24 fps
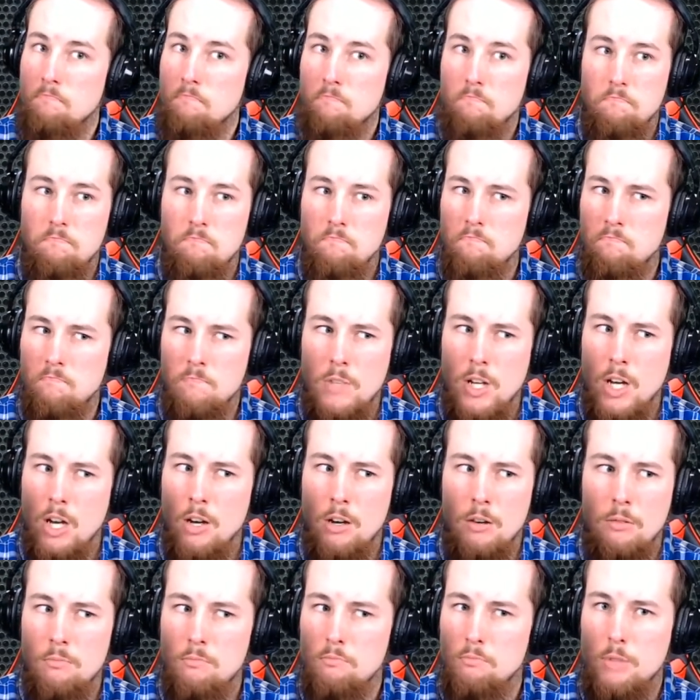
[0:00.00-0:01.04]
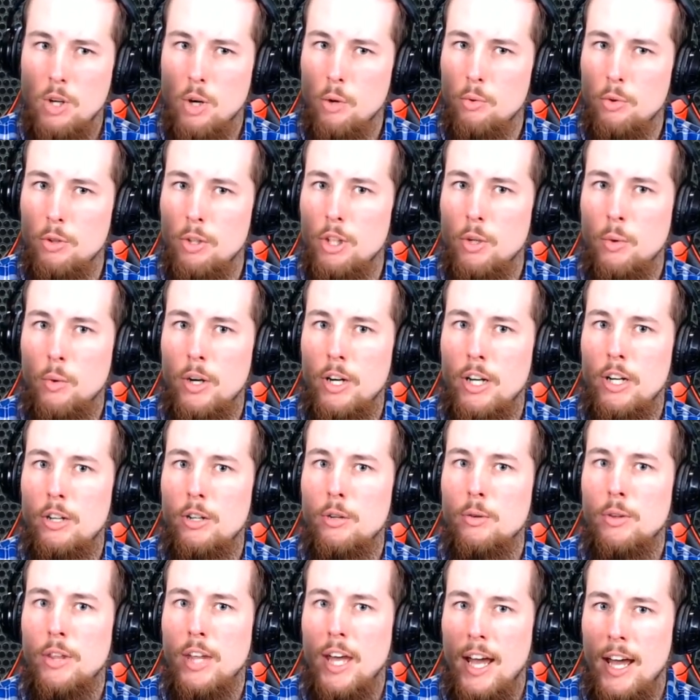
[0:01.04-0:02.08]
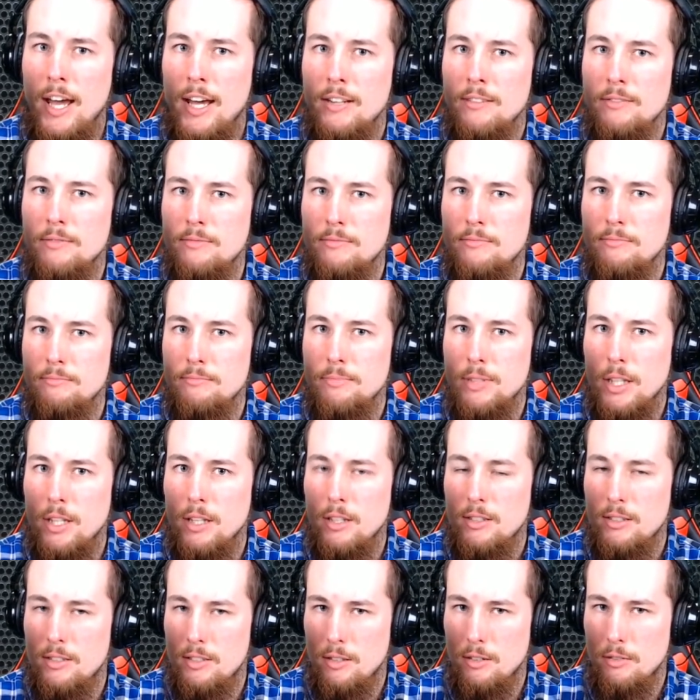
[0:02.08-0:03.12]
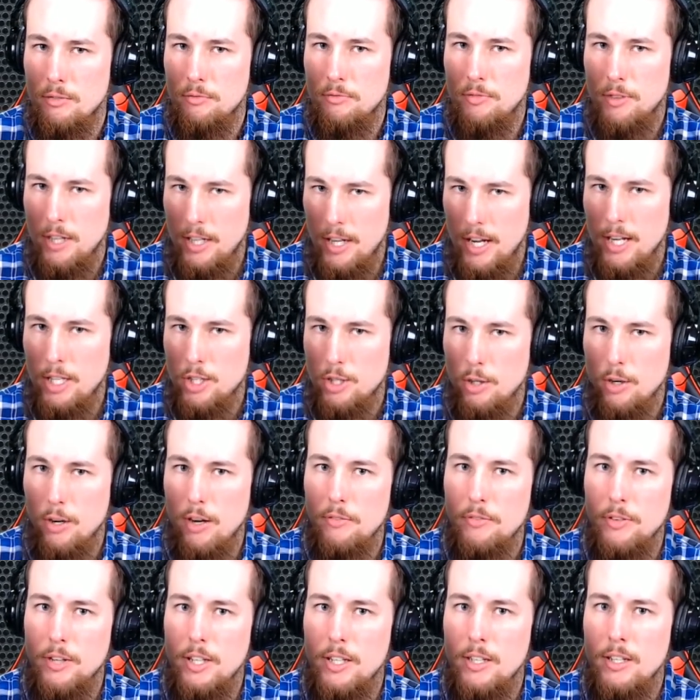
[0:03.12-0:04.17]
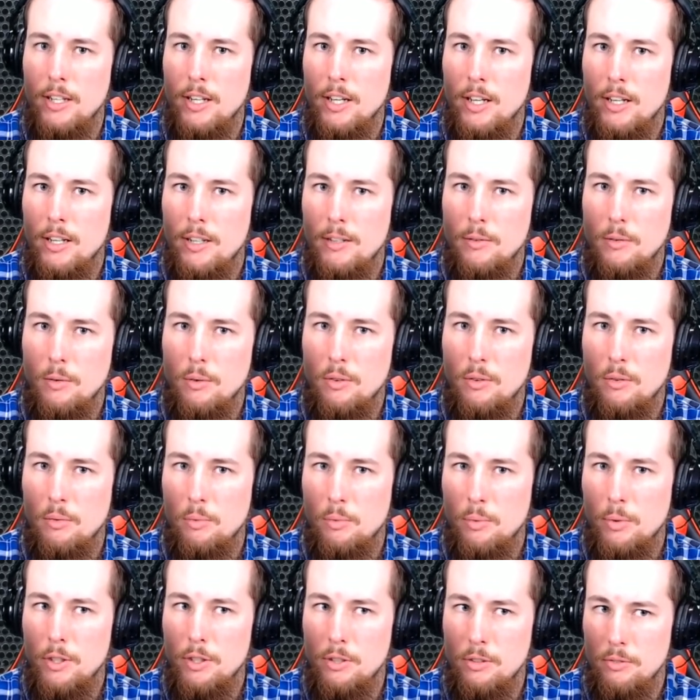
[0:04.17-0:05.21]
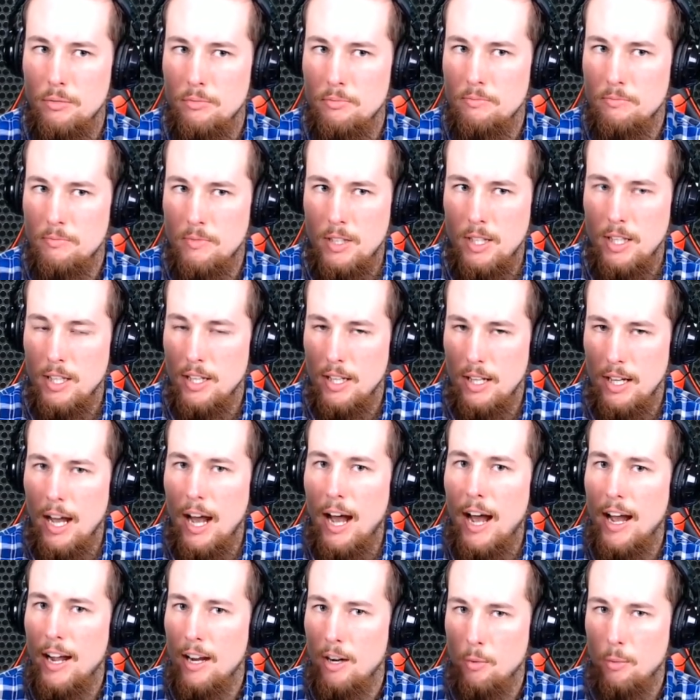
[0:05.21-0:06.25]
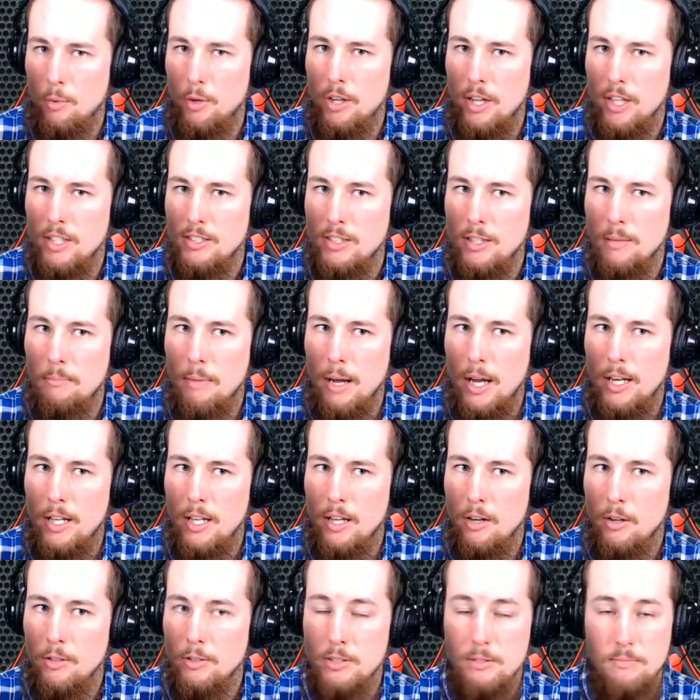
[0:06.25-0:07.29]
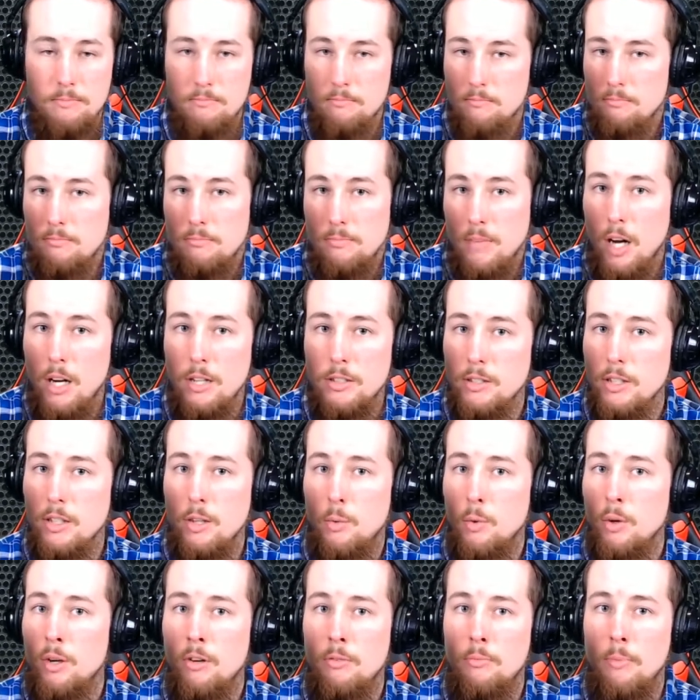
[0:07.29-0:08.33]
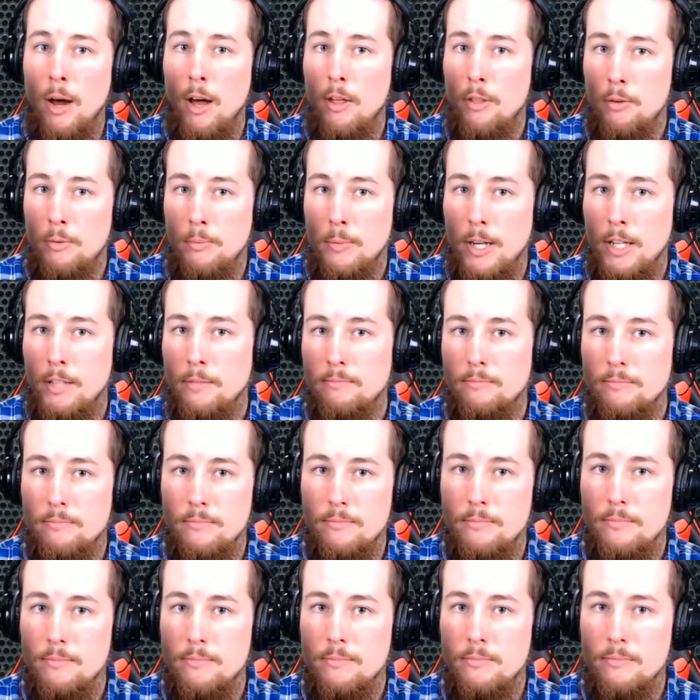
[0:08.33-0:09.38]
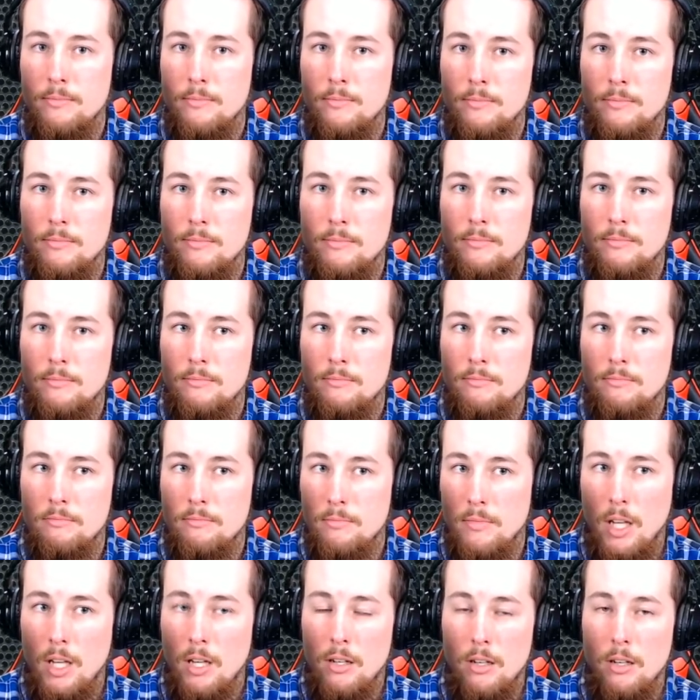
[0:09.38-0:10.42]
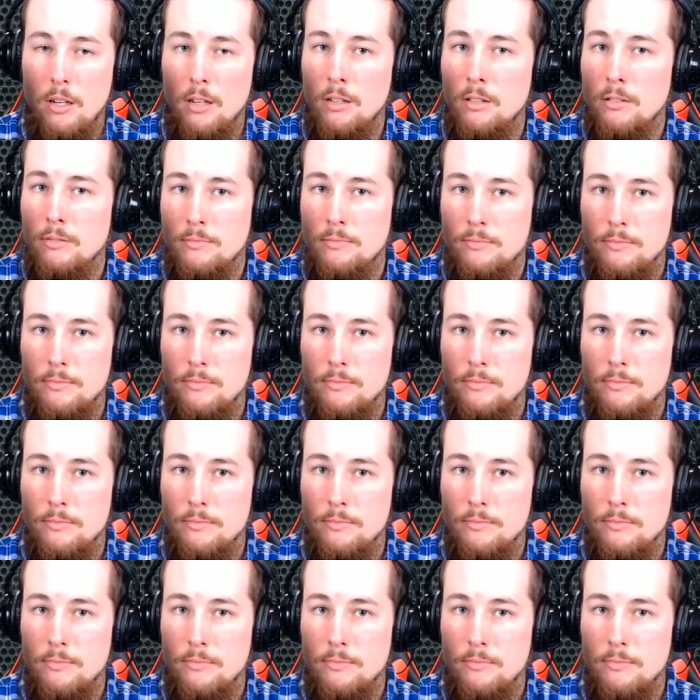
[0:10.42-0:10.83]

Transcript: no don't really want to do that because of the nature of it we'll get a guy or we'll get somebody else. Honestly, it wouldn't have bothered me. Not at all.